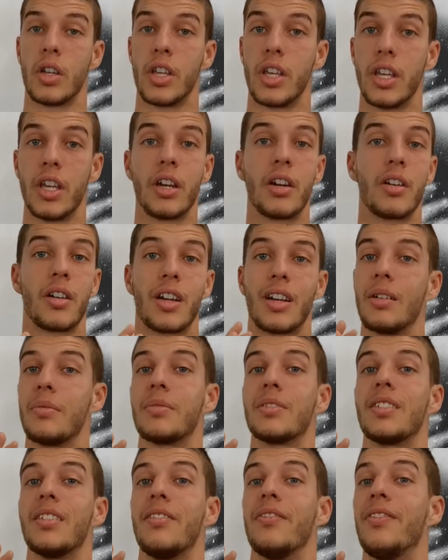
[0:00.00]
Here
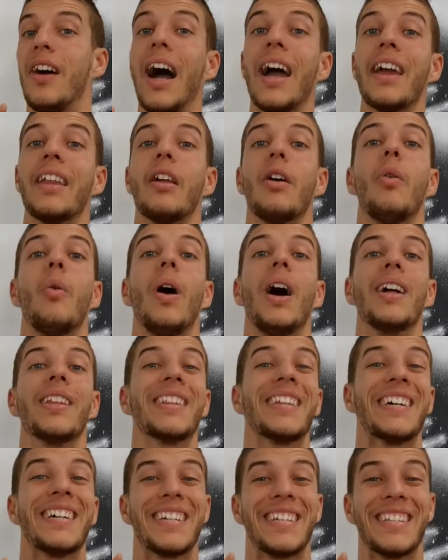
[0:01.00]
comes the final one,
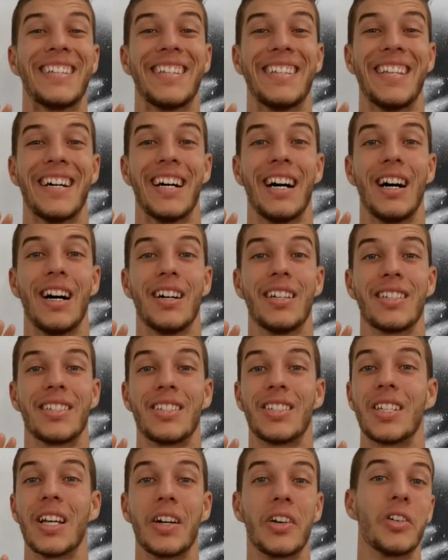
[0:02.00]
the
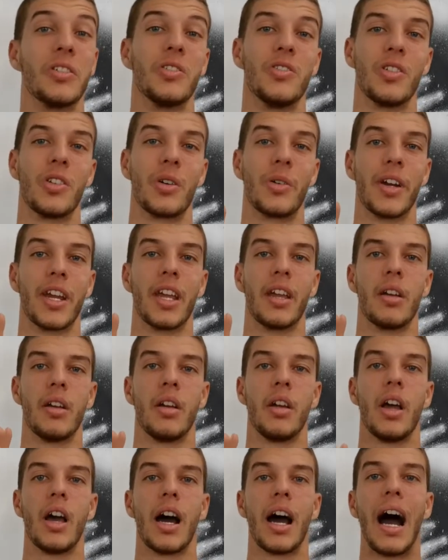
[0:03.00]
surgery.
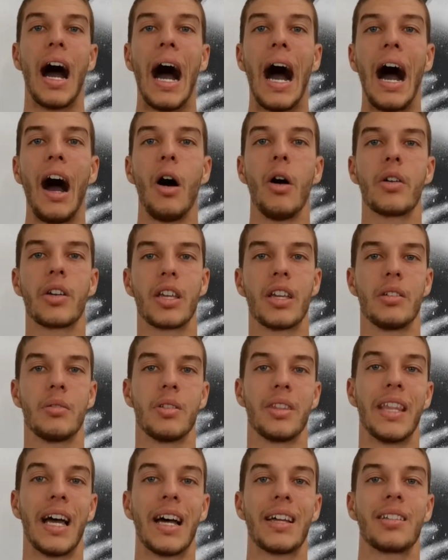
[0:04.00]
How can
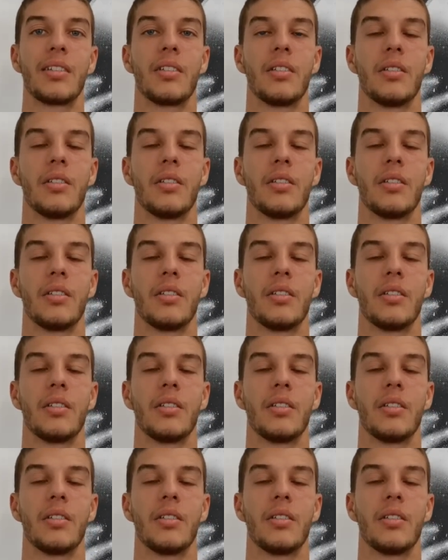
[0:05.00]
that